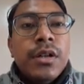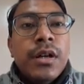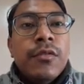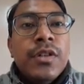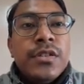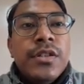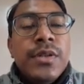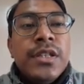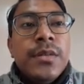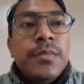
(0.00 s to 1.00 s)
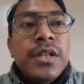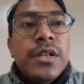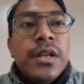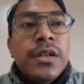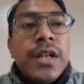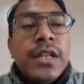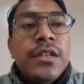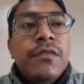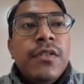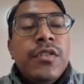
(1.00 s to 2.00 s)
was during the period
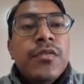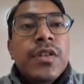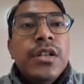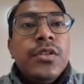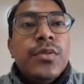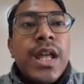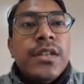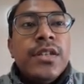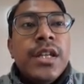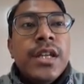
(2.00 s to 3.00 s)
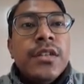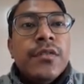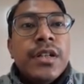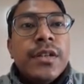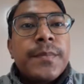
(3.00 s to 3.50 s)
1951 to 1981.